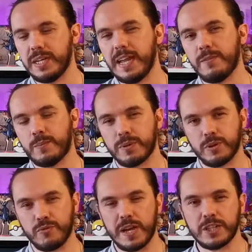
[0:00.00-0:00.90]
level
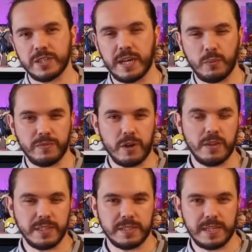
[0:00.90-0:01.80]
progression that we've
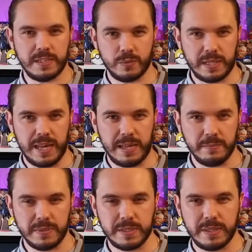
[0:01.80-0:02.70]
got these days with
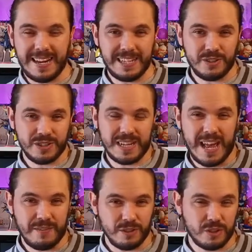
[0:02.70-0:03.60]
games. And it doesn't
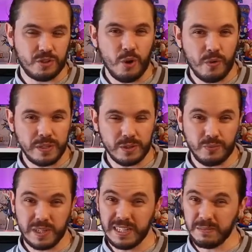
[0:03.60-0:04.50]
have a story to
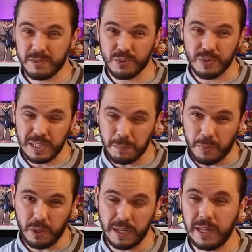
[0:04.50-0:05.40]
really
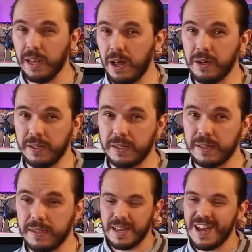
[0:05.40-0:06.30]
pull it along.
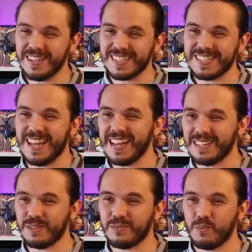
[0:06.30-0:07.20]
I
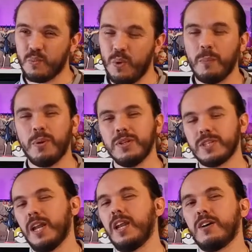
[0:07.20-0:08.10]
understand what pulls
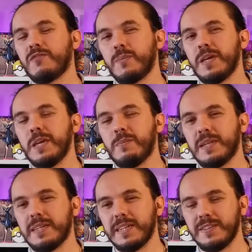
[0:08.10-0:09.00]
it along for people,
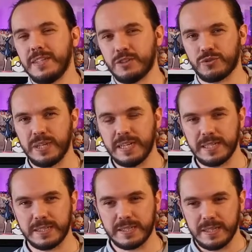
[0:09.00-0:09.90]
and the intrigue
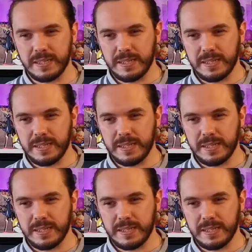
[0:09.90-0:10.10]
is